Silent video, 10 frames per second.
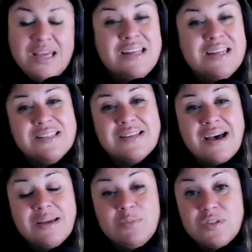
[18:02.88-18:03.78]
It is
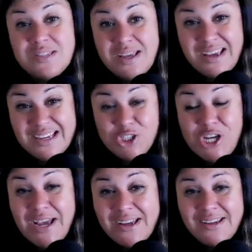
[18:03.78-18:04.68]
time to take a
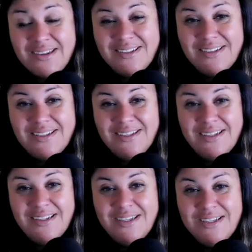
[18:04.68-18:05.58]
check
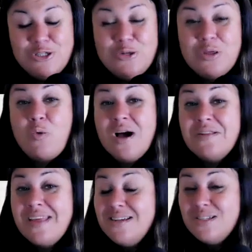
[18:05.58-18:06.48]
to the
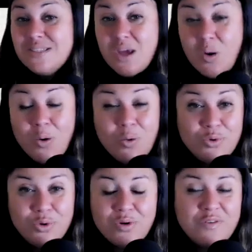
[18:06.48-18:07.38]
one that is the
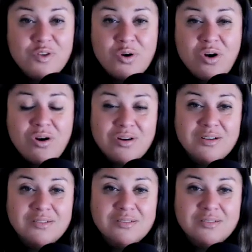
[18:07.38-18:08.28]
owner of your heart
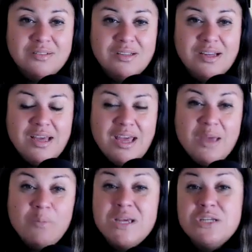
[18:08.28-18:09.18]

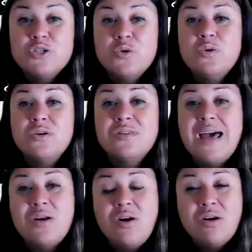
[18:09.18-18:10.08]
and make sure
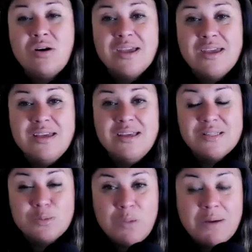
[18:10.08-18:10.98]
that heart
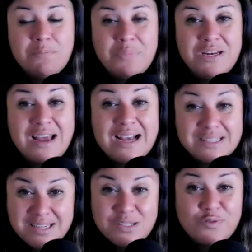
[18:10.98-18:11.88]
is pumping
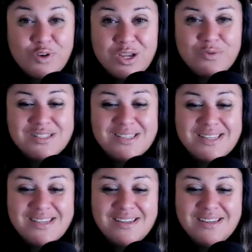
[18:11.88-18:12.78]
at his
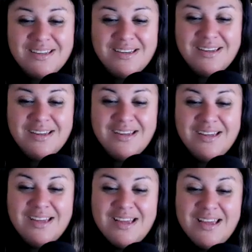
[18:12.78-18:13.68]
frequency.
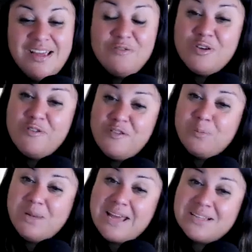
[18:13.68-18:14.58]
If feel
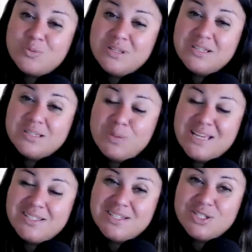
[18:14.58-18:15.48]
blessed with this
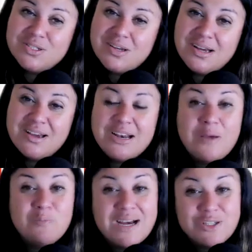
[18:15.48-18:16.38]
message, I'm going to
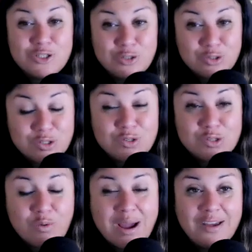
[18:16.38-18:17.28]
invite you to
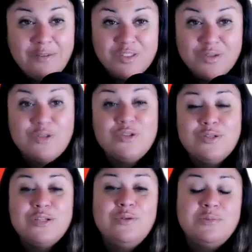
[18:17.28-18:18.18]
subscribe to
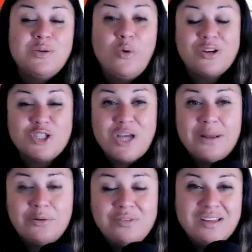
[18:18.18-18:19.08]
YouTube, to our
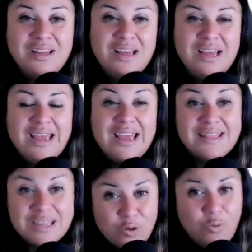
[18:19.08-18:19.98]
channel. And
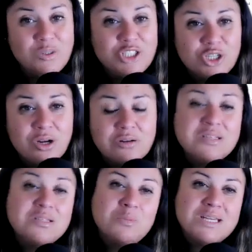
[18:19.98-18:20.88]
that you will share
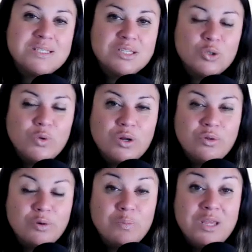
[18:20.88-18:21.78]
this message with
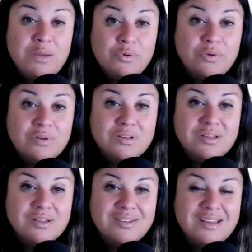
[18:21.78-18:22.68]
other people.
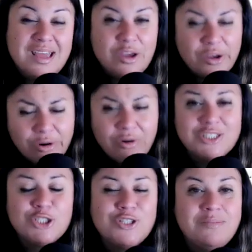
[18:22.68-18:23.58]

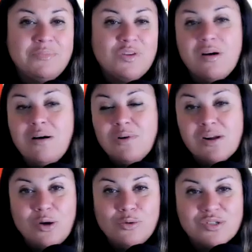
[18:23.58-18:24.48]
Encourage them to come
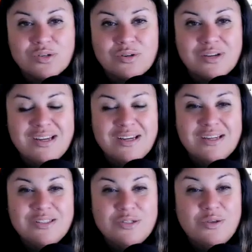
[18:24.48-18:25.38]
closer
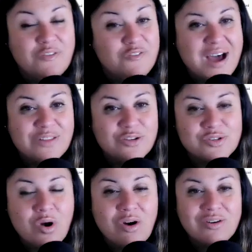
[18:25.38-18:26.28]
to the
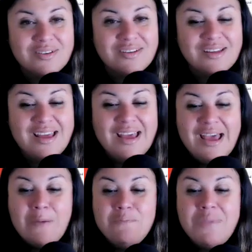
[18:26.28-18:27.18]
Father's heart.
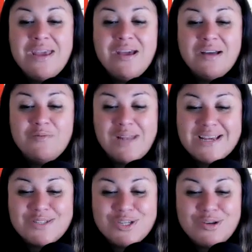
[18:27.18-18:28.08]
May God
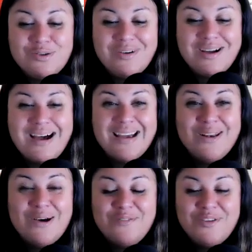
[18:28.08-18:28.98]
bless you. I
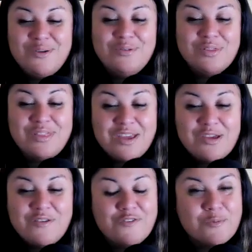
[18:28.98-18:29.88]
love you.
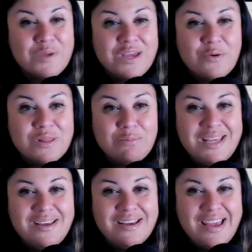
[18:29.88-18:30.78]
Thank you for being with
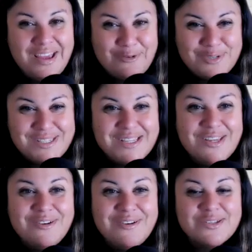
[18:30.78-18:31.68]
me. And we'll see
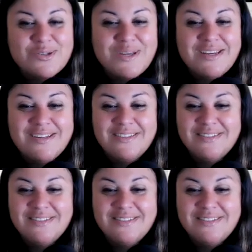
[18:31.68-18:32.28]
you next week.